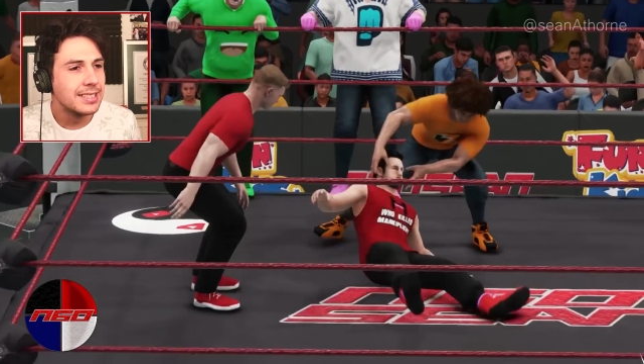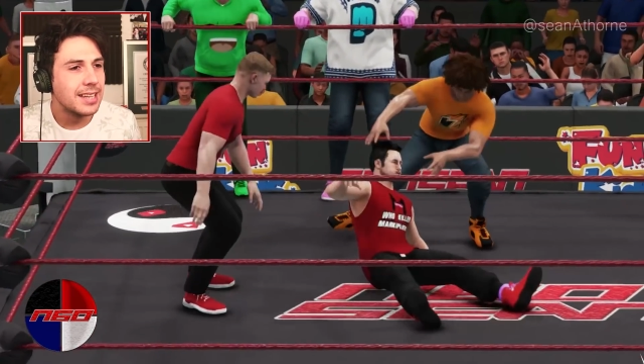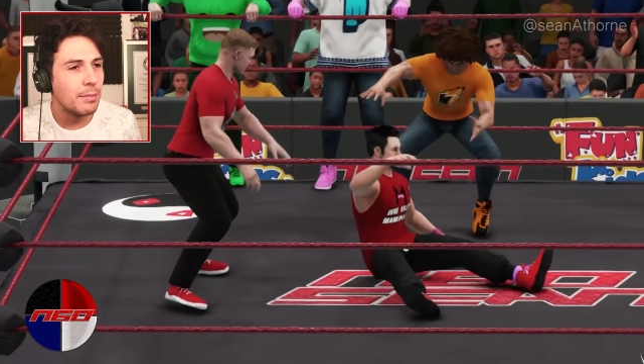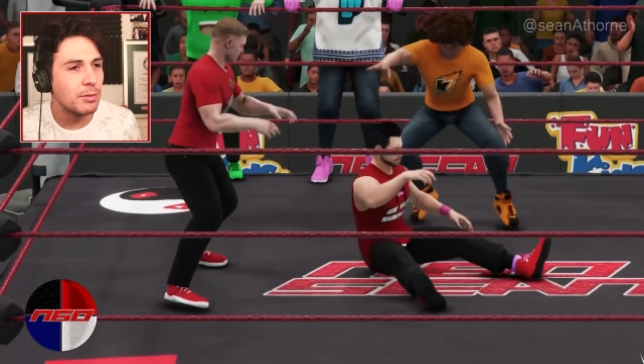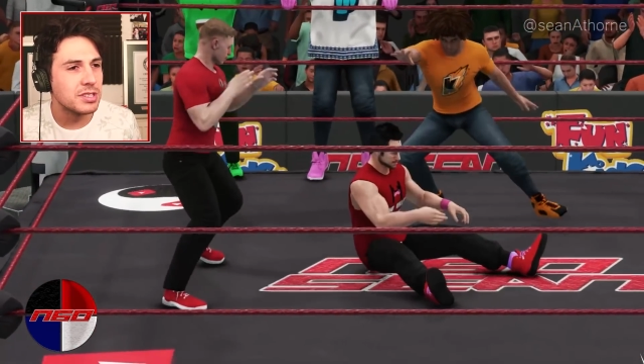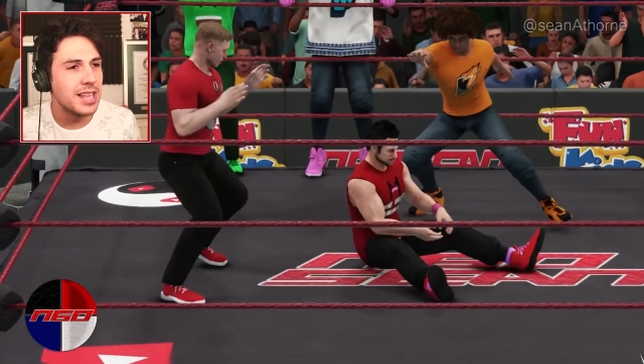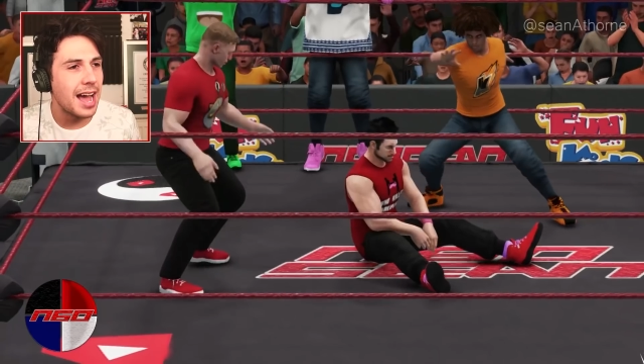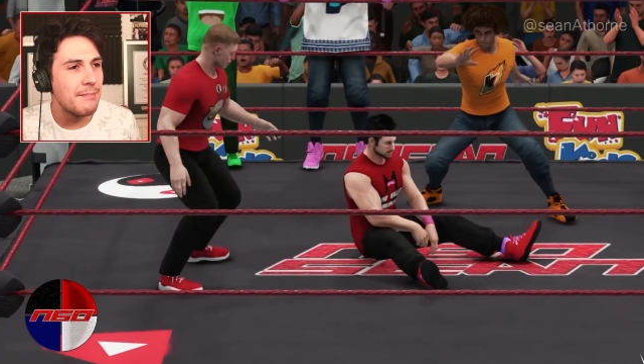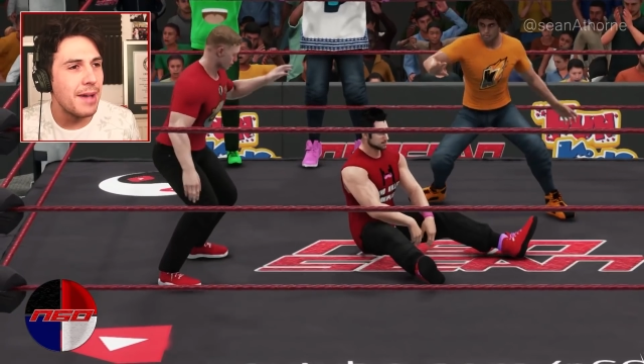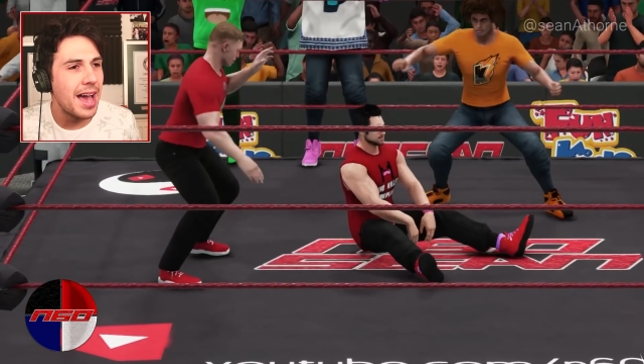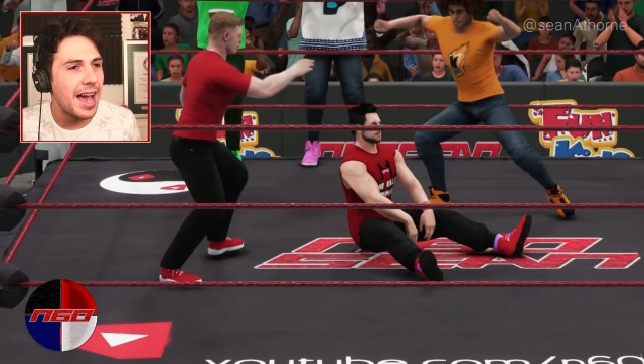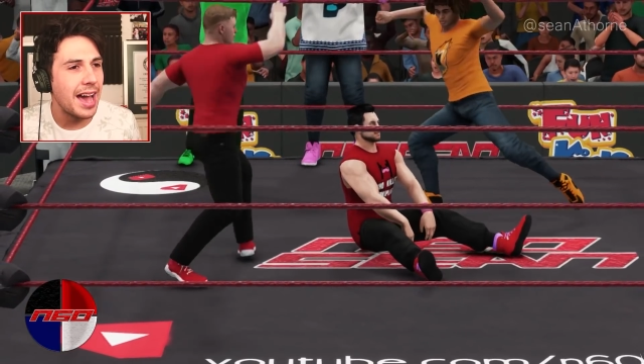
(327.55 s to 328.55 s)
Double snap
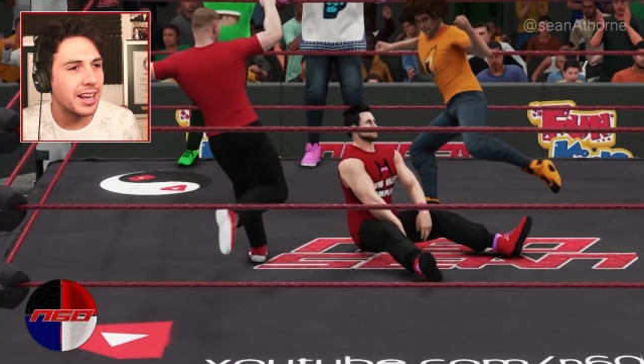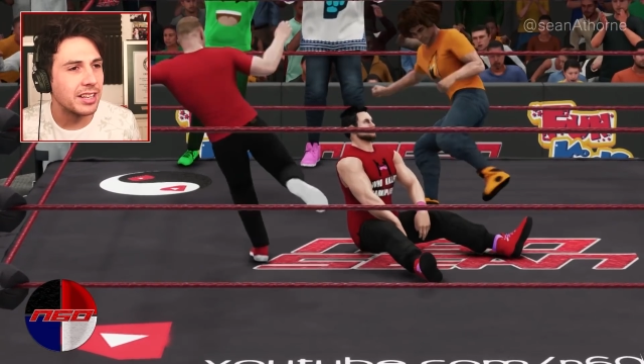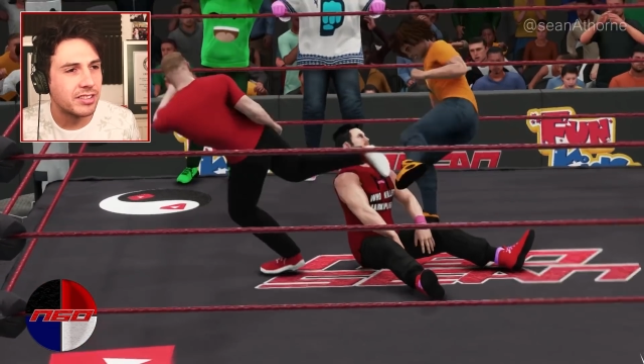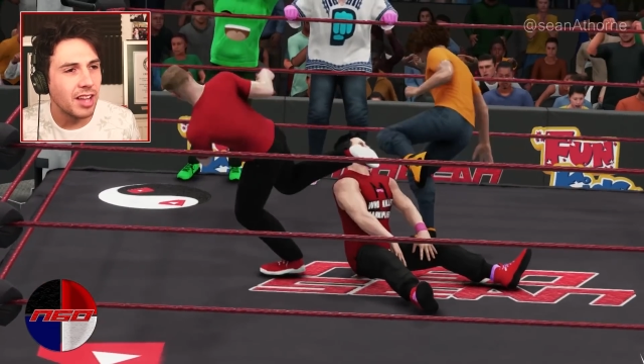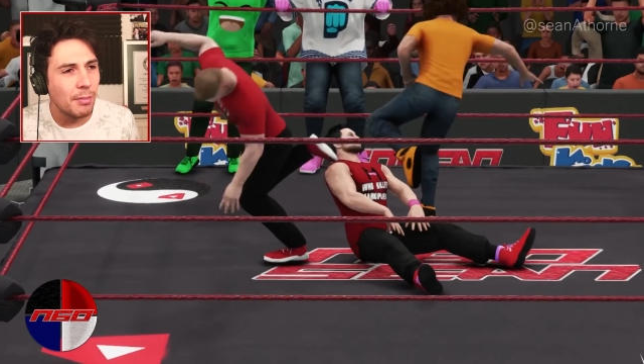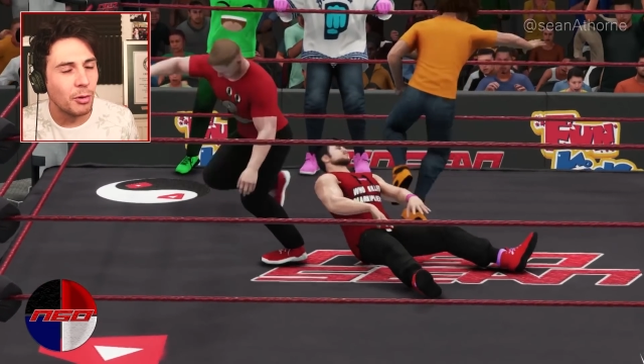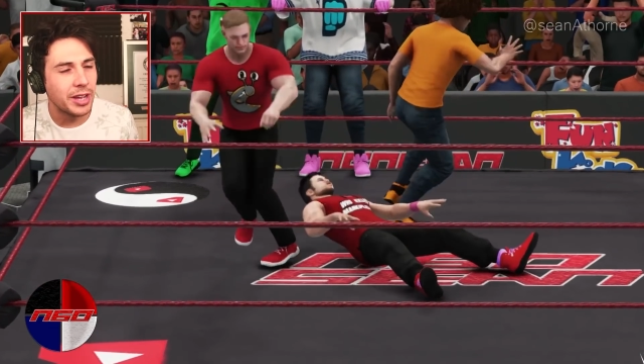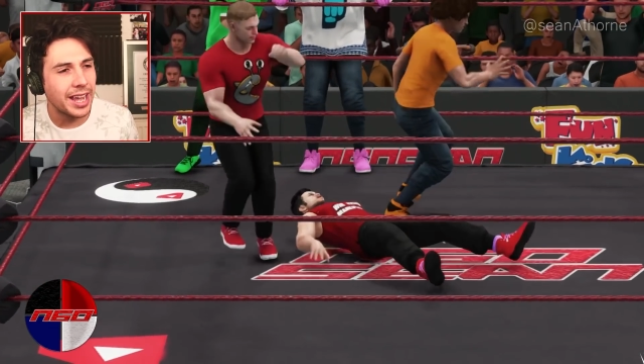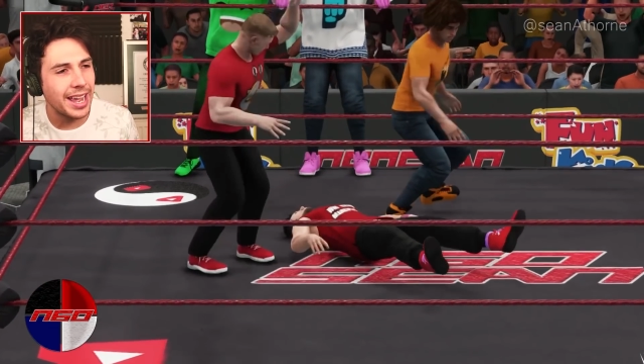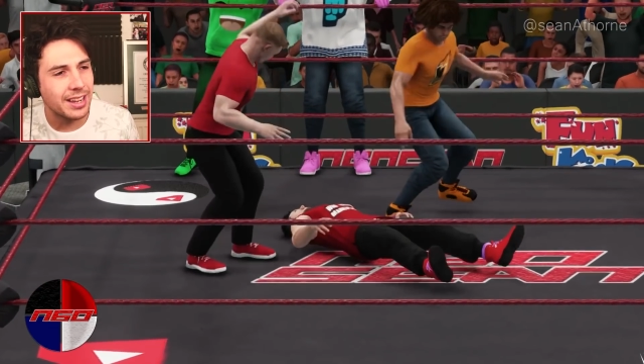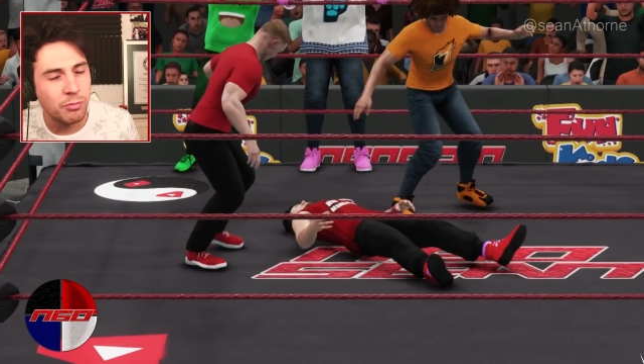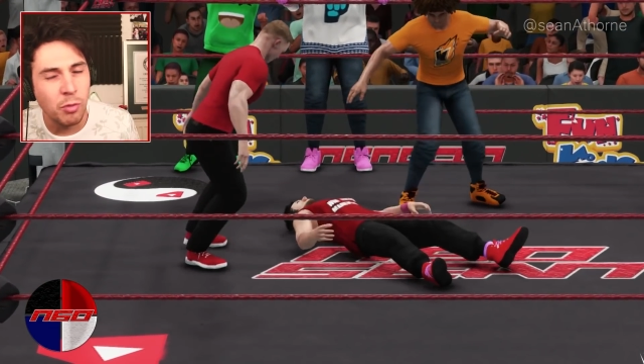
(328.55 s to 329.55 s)
there and a double
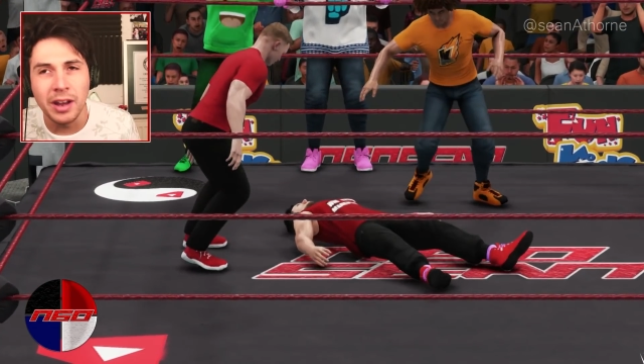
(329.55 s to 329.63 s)
kick.